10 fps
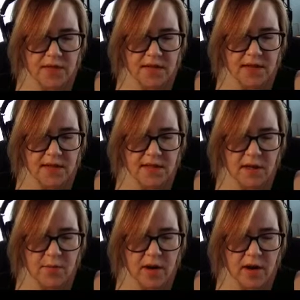Tesla
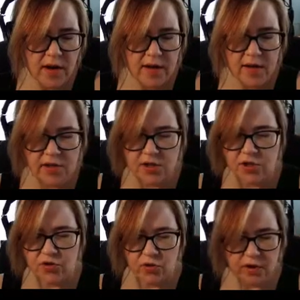behind, that
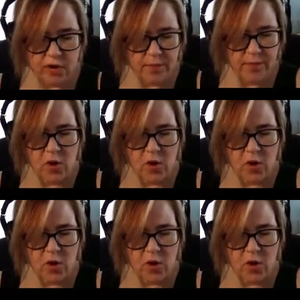destroyed them.